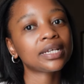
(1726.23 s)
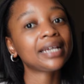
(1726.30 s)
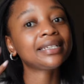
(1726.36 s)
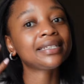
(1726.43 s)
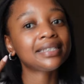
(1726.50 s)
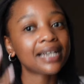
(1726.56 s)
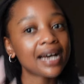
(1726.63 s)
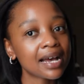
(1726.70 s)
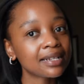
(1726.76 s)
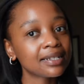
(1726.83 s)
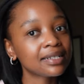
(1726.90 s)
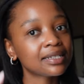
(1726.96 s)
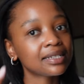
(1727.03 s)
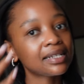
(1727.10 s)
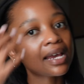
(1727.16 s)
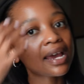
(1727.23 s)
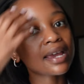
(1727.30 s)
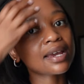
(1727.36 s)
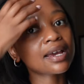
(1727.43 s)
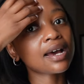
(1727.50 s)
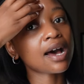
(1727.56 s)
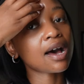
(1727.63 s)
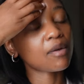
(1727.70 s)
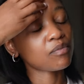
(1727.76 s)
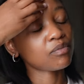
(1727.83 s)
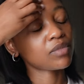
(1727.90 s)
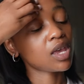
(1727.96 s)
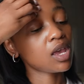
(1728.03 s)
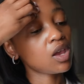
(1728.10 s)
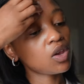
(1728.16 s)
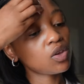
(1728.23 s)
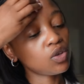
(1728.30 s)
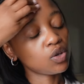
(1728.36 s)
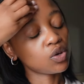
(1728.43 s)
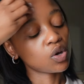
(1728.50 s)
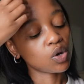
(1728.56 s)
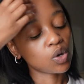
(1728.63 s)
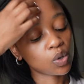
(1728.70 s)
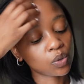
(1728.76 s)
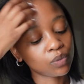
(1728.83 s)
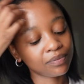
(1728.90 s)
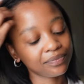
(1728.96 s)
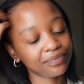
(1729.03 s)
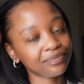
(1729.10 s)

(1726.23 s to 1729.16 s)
it does like you know,